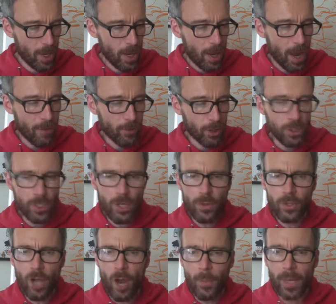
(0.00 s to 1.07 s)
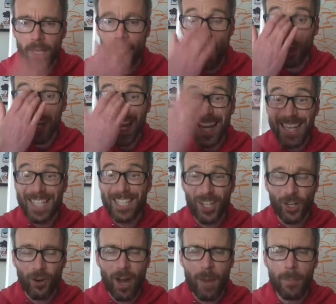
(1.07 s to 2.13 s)
I've got a new comic on
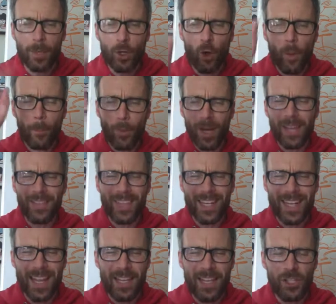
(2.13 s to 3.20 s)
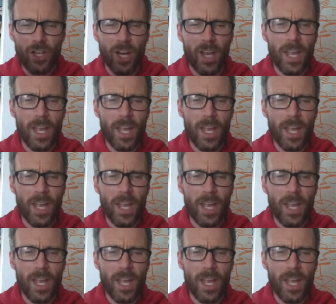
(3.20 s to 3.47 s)
Instagram called Bring the Ninja.